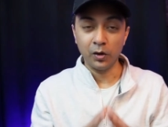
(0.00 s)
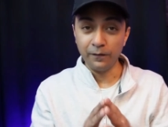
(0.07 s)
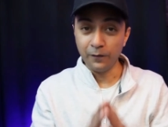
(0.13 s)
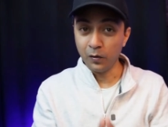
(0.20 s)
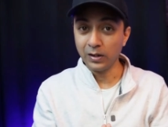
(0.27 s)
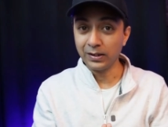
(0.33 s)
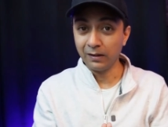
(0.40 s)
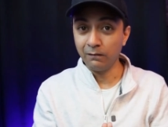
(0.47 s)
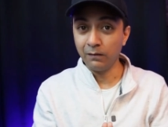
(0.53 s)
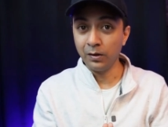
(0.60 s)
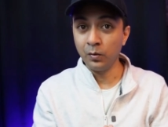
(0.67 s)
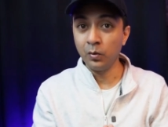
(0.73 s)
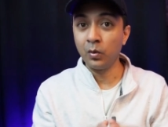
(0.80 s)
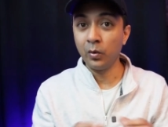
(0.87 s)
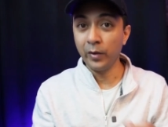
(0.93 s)
if you are someone
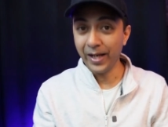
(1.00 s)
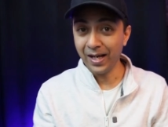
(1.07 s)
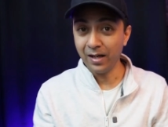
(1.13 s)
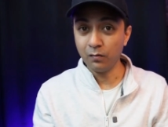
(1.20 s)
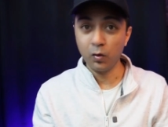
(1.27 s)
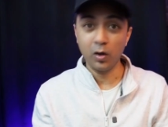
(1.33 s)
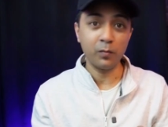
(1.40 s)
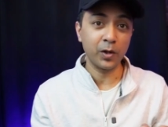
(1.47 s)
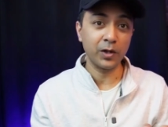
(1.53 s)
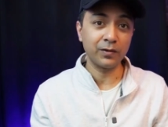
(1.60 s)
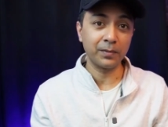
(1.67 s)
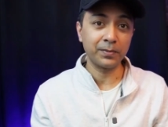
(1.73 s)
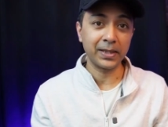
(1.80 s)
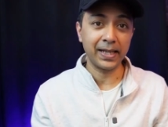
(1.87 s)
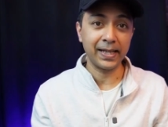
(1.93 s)
who create WordPress
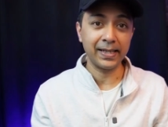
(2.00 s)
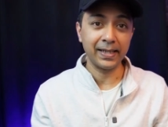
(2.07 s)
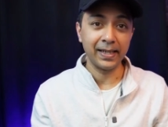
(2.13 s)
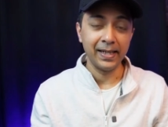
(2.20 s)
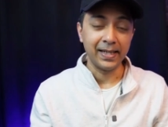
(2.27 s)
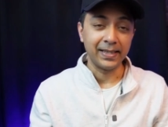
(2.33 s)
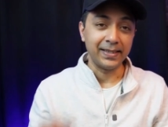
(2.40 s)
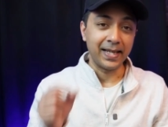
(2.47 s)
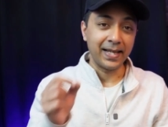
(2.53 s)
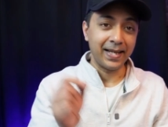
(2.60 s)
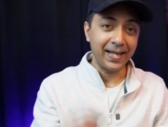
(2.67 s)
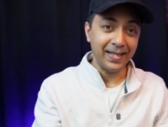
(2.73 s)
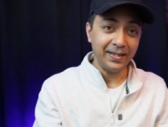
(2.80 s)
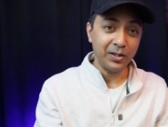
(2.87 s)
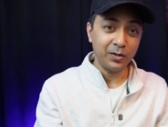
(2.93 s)
website, then
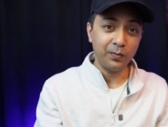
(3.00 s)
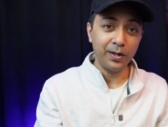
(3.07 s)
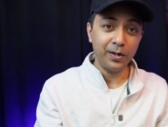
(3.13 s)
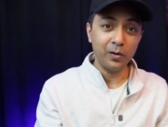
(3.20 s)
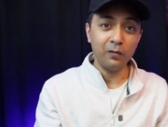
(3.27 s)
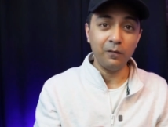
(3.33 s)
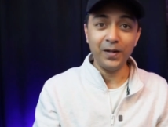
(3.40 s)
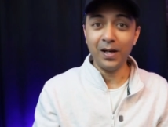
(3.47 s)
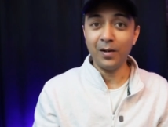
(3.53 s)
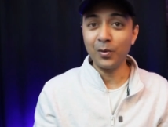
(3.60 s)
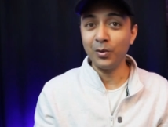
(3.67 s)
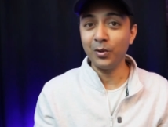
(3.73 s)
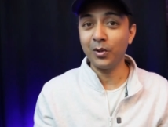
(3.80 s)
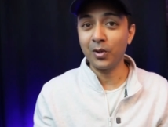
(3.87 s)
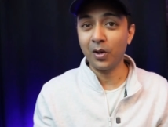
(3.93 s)
in this video we are
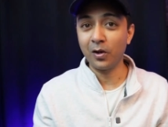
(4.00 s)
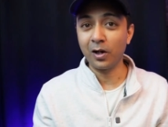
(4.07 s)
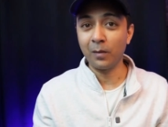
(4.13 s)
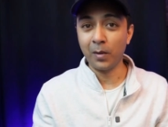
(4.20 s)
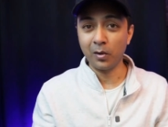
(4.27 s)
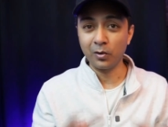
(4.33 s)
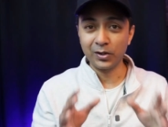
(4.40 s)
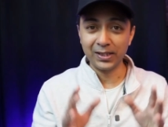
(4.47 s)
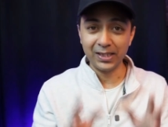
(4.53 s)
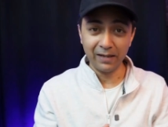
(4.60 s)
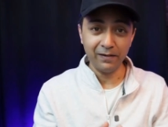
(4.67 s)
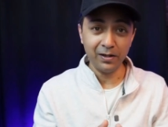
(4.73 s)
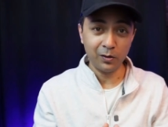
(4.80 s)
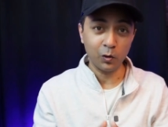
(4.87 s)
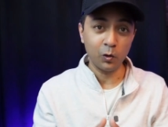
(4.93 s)
going to talk about
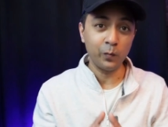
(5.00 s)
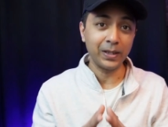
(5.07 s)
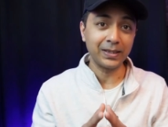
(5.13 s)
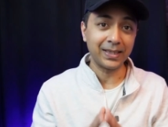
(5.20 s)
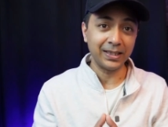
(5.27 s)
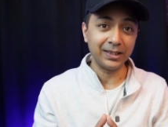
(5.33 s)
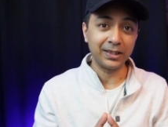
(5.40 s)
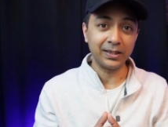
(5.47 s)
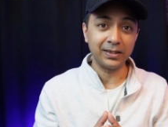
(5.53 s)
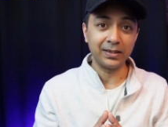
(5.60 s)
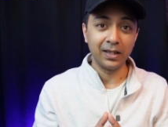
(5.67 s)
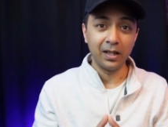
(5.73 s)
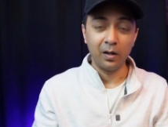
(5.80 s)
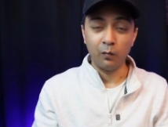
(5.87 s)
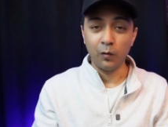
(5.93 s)
7 Chrome extensions
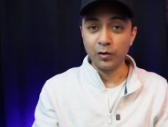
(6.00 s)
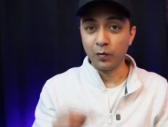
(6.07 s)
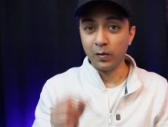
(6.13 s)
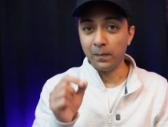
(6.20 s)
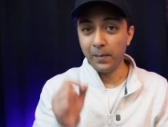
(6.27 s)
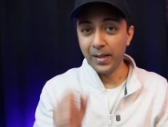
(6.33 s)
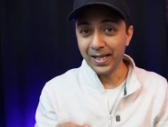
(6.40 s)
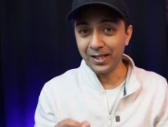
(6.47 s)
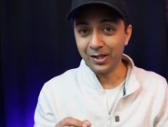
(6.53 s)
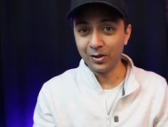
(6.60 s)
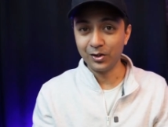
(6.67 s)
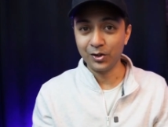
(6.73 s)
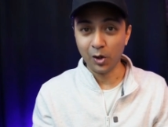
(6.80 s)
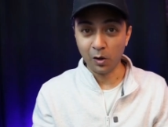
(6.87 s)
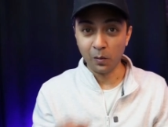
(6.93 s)
which will make your
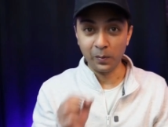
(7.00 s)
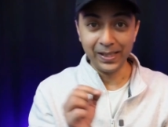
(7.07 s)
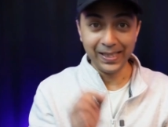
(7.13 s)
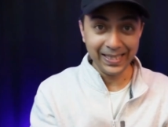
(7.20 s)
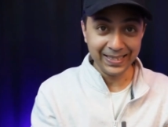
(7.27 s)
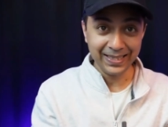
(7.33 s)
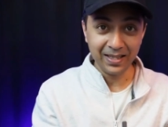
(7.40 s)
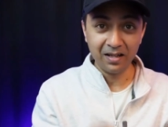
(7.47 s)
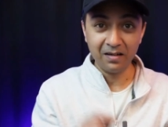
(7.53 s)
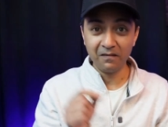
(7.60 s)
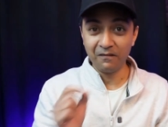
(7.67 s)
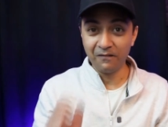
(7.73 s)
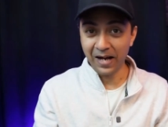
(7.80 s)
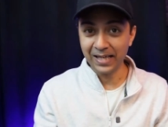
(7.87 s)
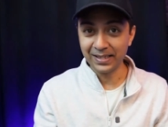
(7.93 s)
job easier,
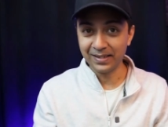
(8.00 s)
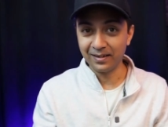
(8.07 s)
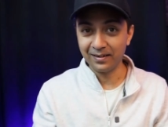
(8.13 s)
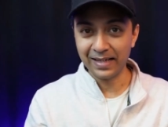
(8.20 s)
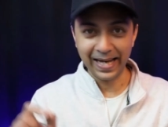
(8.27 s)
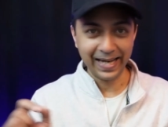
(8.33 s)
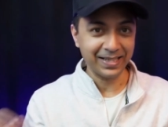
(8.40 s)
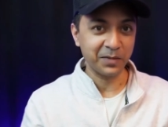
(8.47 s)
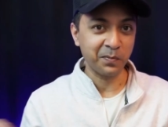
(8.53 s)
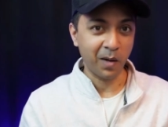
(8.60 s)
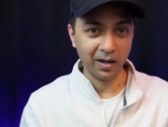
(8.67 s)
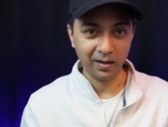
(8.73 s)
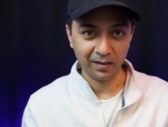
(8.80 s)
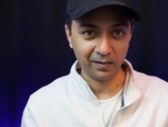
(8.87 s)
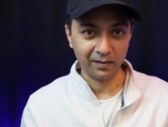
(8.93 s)
faster and
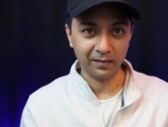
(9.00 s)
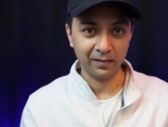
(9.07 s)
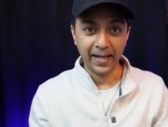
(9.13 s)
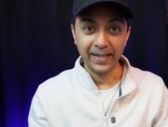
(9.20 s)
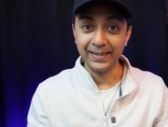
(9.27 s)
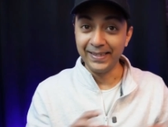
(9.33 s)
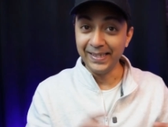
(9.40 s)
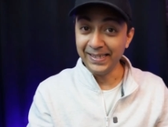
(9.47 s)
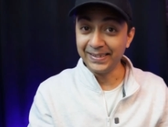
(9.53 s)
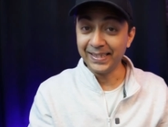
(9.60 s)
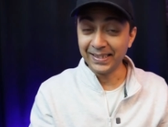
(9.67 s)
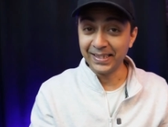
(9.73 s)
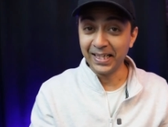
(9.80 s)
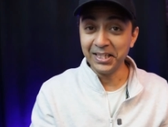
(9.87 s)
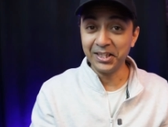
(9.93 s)
smarter. And these
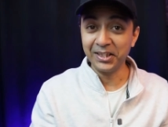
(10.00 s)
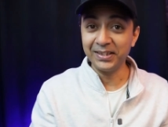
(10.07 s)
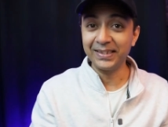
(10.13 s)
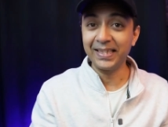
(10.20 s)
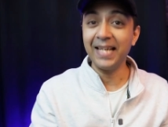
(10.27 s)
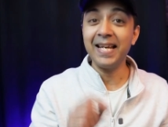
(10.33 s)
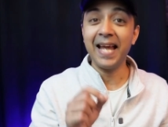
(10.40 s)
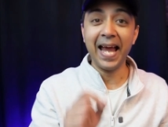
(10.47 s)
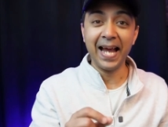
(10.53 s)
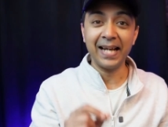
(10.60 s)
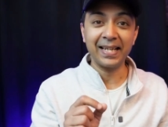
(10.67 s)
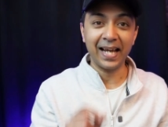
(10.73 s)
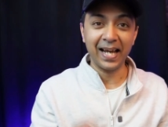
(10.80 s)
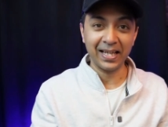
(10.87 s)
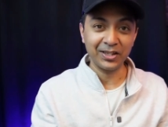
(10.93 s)
extensions can
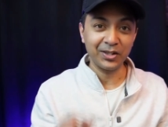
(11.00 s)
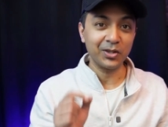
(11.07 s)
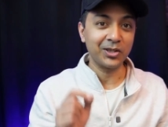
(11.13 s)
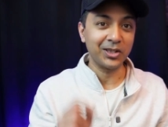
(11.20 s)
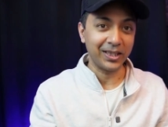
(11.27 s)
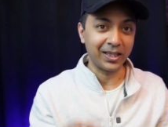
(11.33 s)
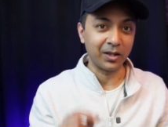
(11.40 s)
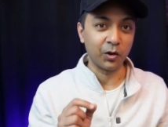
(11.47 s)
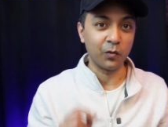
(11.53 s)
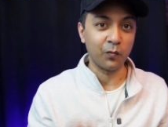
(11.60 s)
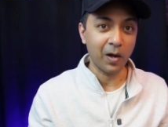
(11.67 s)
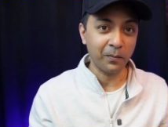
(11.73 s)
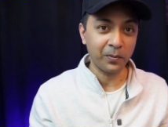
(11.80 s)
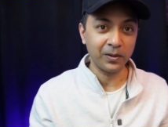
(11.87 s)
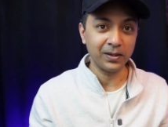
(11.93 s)
act as your secret
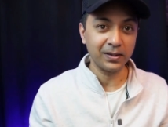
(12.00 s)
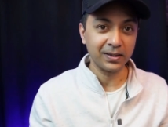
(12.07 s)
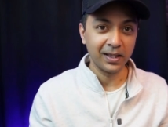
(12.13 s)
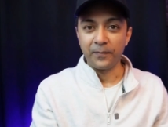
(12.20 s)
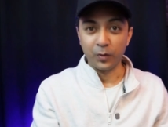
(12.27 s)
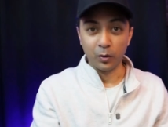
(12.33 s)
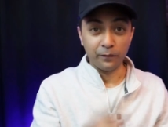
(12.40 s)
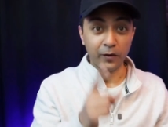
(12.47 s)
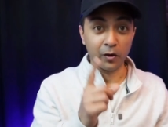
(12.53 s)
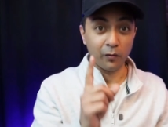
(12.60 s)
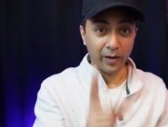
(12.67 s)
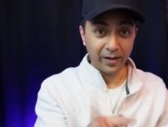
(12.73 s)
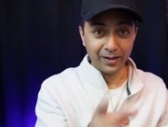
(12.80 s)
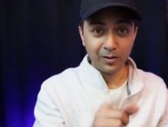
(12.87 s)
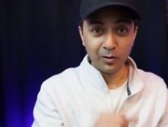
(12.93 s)
weapons. So if you're
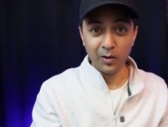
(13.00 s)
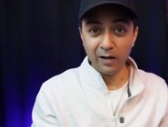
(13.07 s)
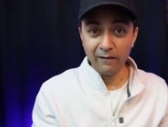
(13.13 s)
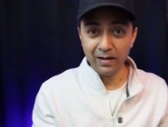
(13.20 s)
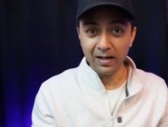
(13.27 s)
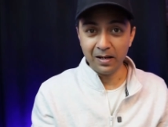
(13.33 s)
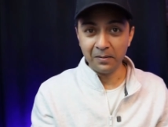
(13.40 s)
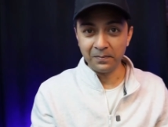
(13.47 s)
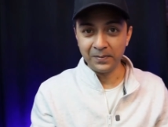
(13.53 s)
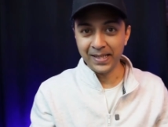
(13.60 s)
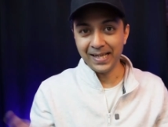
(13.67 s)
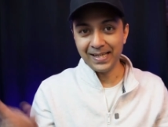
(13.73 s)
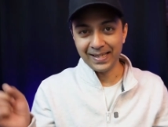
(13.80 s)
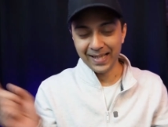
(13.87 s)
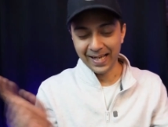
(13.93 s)
ready to level up,
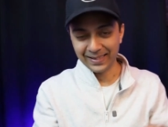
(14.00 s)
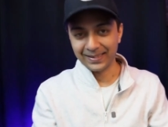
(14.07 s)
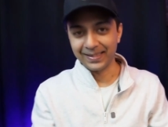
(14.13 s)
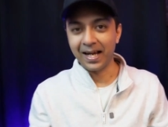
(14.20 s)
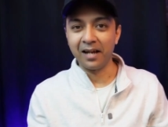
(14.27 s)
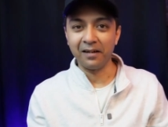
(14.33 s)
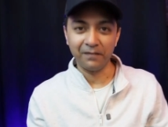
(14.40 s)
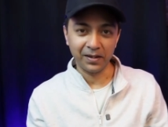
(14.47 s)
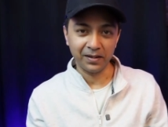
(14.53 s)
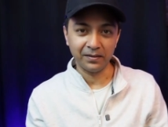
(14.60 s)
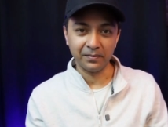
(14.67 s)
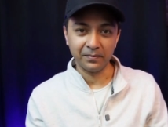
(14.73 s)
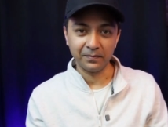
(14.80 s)
then let's dive in.